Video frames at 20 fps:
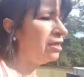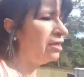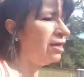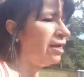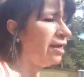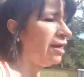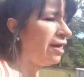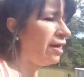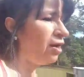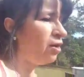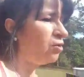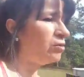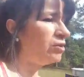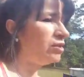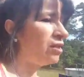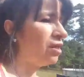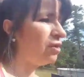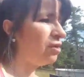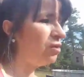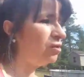how it
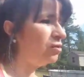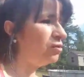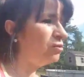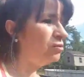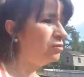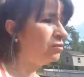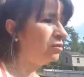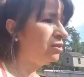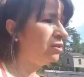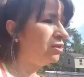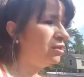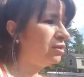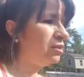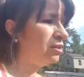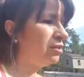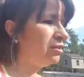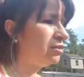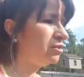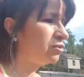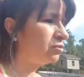all
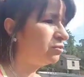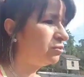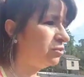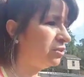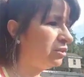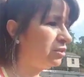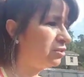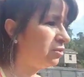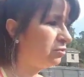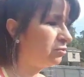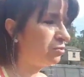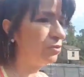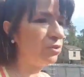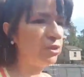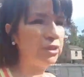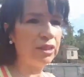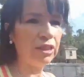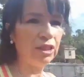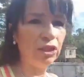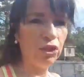is going to
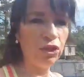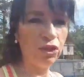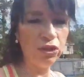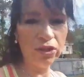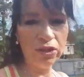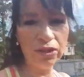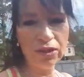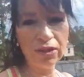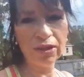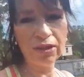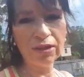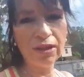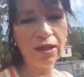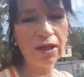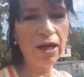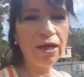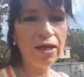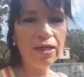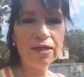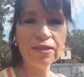really look.
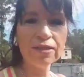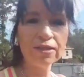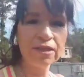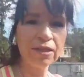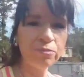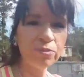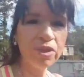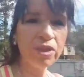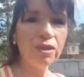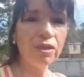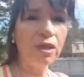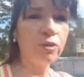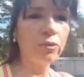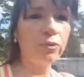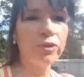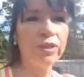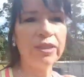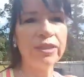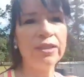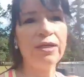It's coming along
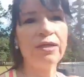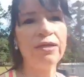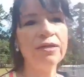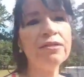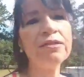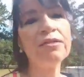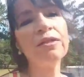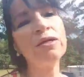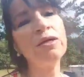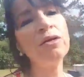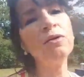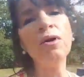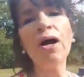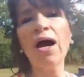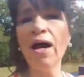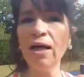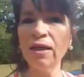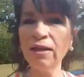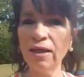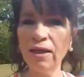really nice though.
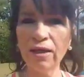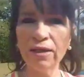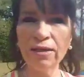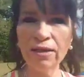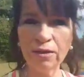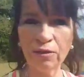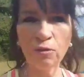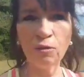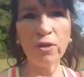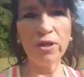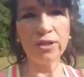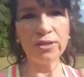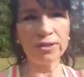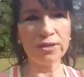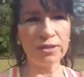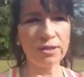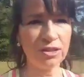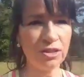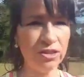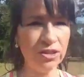I like what
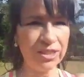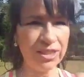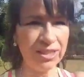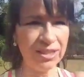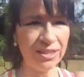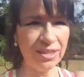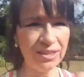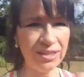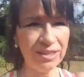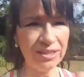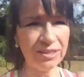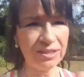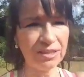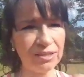it's looking like.